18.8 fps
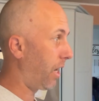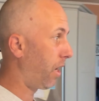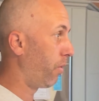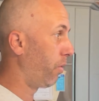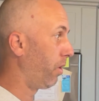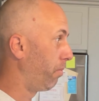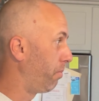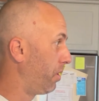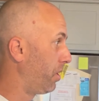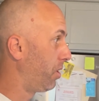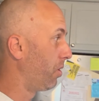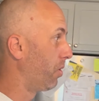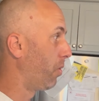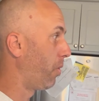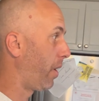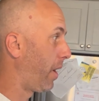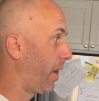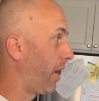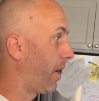I will be
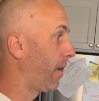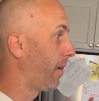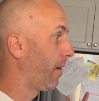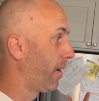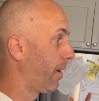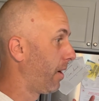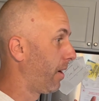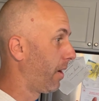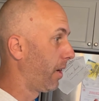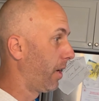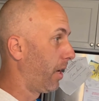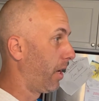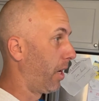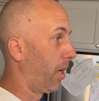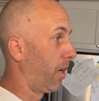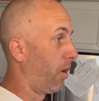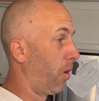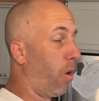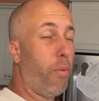doing
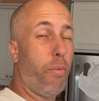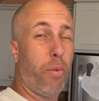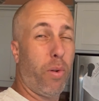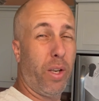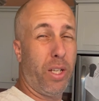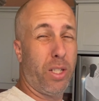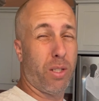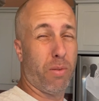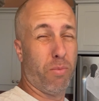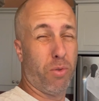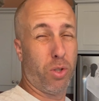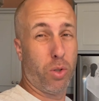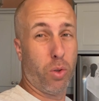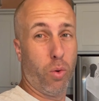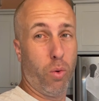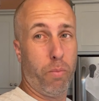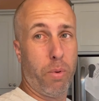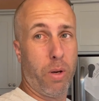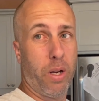hopefully some
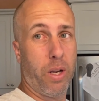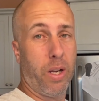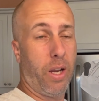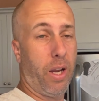soup,